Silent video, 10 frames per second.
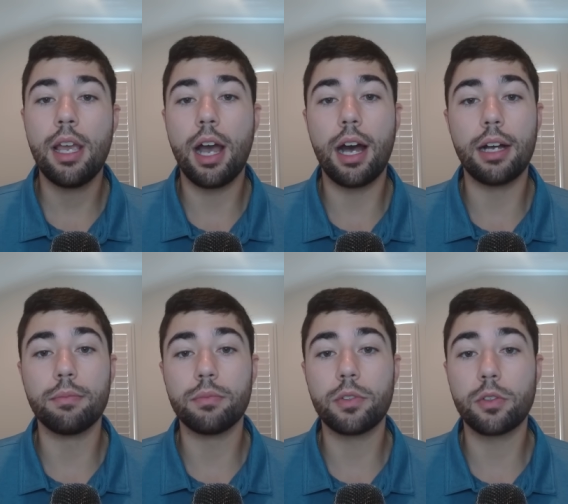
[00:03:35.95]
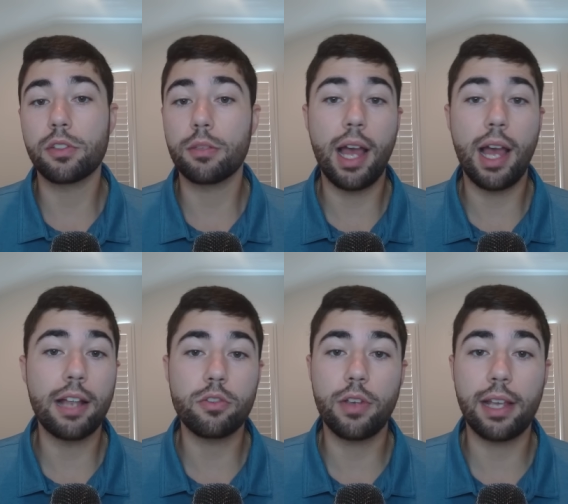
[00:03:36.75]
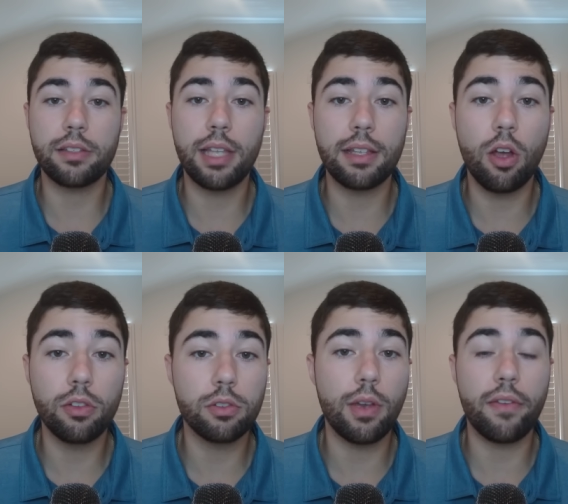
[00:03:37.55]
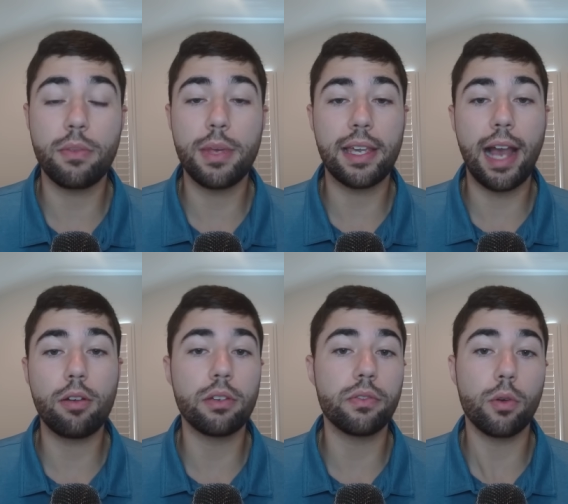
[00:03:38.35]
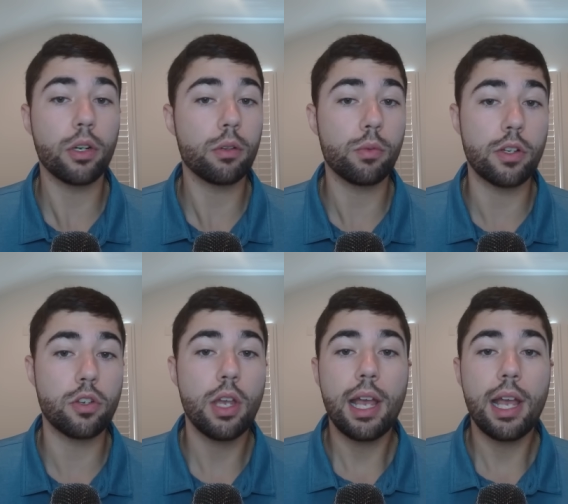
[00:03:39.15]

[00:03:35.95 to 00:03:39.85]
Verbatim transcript: Um, there's some contracts that also have to be accounted for, which